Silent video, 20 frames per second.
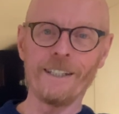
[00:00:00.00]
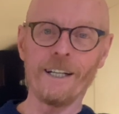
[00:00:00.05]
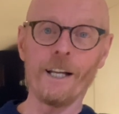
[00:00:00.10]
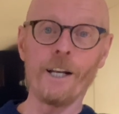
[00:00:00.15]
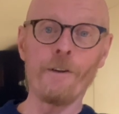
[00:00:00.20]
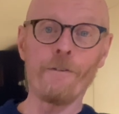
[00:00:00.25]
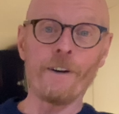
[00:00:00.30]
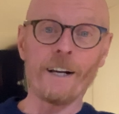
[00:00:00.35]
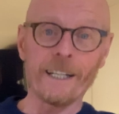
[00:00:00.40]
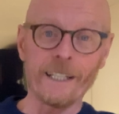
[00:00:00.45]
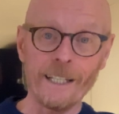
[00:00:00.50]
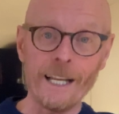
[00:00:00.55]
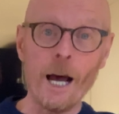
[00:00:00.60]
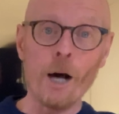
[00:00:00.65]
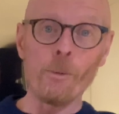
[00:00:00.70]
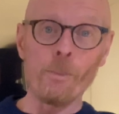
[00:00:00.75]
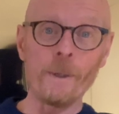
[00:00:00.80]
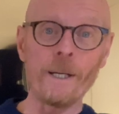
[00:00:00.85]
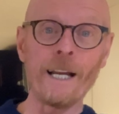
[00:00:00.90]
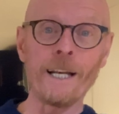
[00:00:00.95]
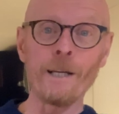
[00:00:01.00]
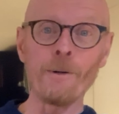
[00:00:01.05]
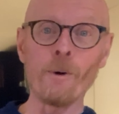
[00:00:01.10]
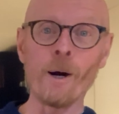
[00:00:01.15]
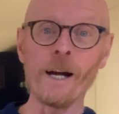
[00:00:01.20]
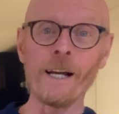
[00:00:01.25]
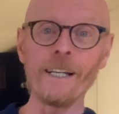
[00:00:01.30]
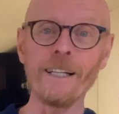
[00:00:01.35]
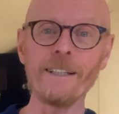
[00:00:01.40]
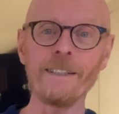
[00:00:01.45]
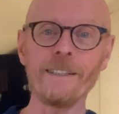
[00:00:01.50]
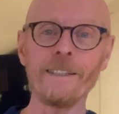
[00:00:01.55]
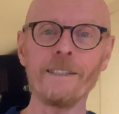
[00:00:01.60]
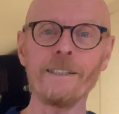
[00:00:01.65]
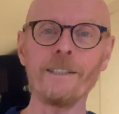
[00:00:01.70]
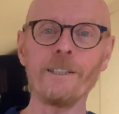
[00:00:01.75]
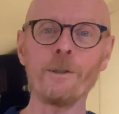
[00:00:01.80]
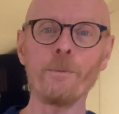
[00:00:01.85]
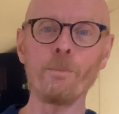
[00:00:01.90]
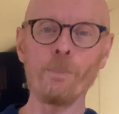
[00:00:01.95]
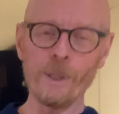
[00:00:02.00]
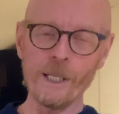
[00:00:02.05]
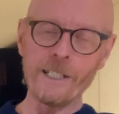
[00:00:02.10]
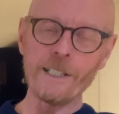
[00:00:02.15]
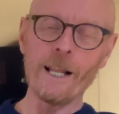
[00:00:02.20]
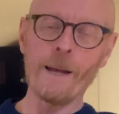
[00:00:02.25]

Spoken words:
And if I can help in any way, please